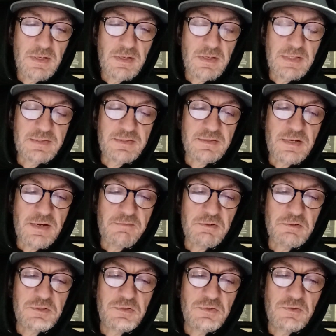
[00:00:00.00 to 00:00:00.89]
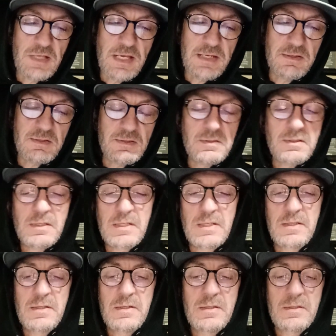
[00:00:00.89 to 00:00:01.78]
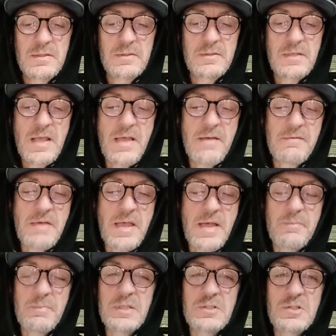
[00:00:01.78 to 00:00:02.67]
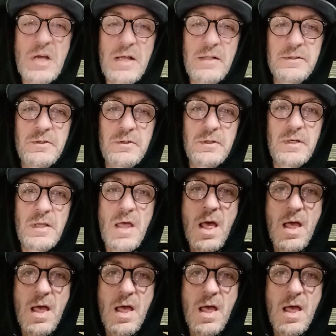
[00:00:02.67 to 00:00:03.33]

it's never too late to have a happy childhood.